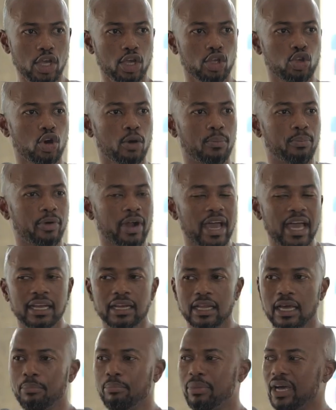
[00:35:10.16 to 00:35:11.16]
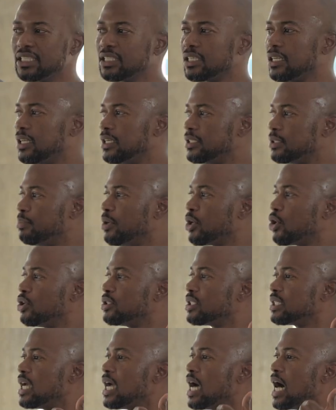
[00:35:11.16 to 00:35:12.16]
Your brand ambassadors,
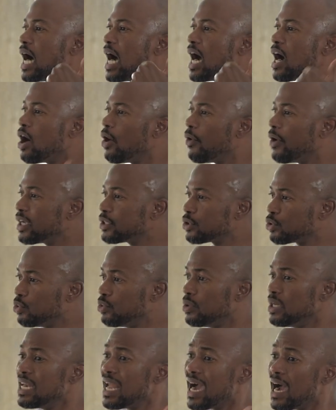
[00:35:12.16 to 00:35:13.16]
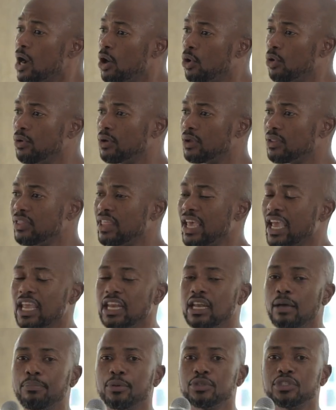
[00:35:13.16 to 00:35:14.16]
because how are Hawatu now, they're
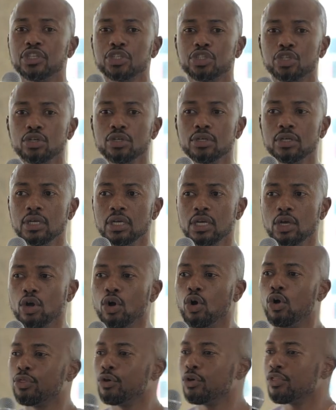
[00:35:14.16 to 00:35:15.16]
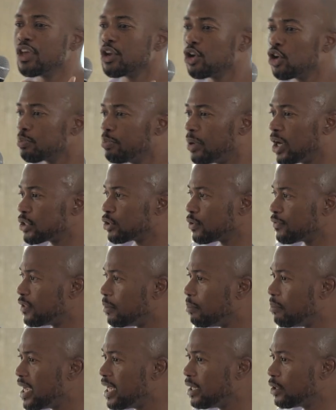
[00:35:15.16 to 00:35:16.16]
in a position, although they're not part of the
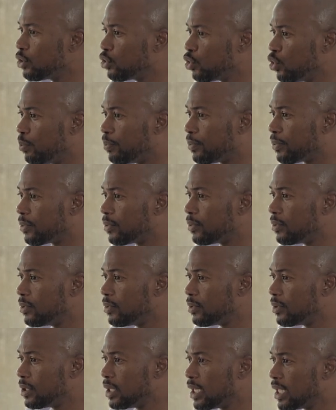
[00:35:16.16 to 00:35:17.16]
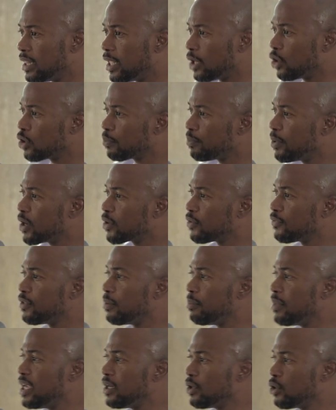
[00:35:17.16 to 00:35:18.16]
main group, they're not part of the
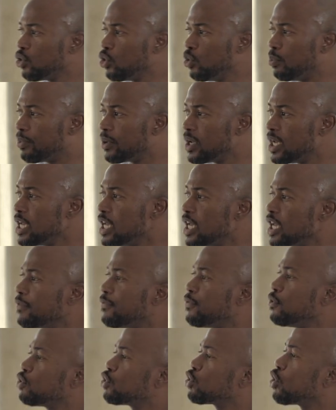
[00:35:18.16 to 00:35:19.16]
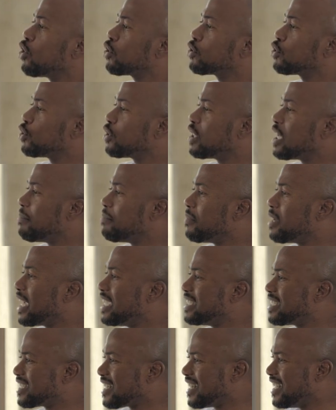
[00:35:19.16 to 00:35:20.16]
main group. If you talk to them
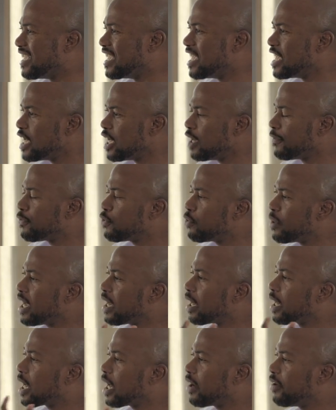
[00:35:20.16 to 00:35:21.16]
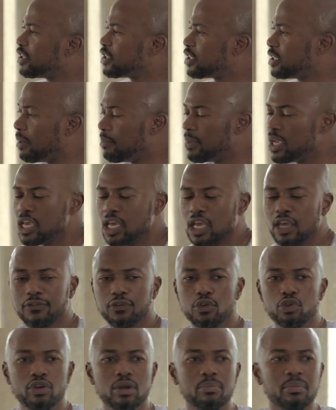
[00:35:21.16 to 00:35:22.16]
nicely, if you encourage them, if
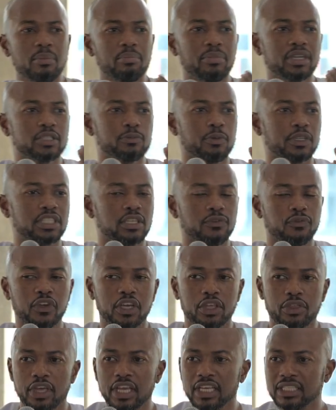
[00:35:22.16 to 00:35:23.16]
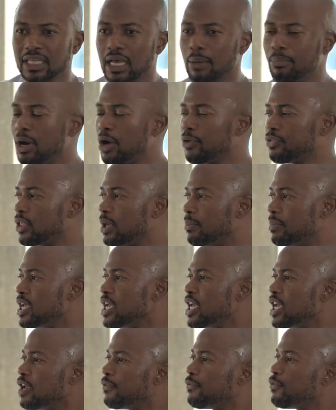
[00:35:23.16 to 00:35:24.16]
you remember specific things about them,
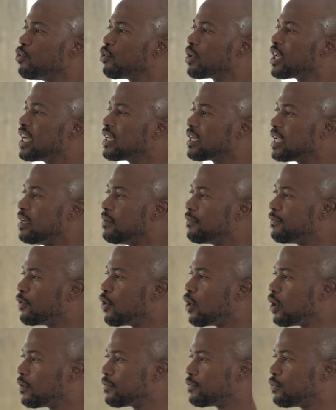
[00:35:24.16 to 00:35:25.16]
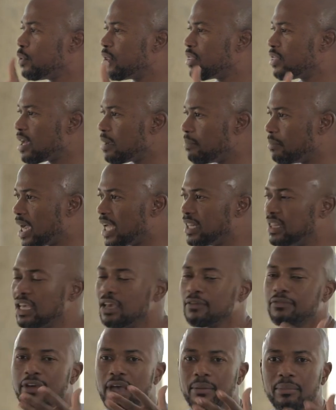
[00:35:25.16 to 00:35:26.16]
if you get involved with them and
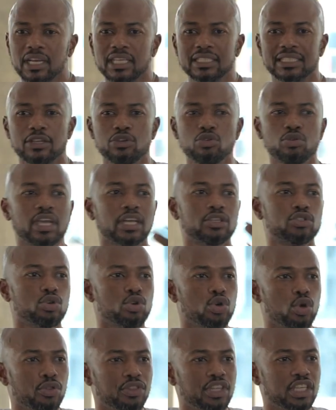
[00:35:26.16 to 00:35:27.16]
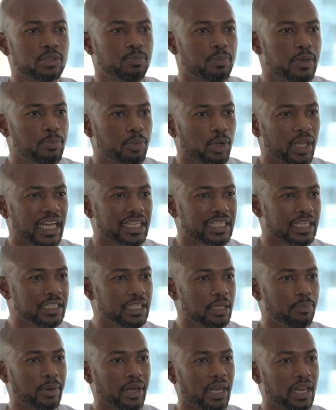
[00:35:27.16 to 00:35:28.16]
their families and you get to know these people at a
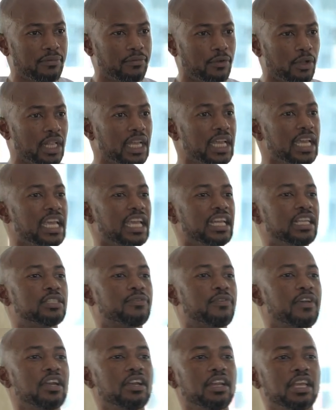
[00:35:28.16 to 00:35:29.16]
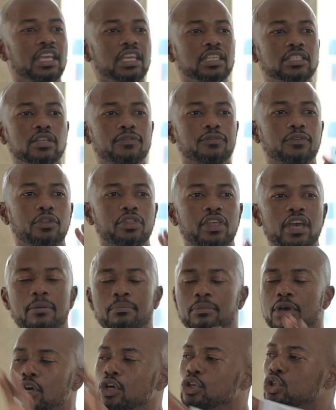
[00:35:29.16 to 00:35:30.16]
deeper level, it is very easy for
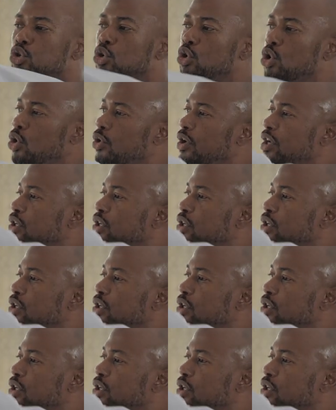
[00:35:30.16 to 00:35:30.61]
them to go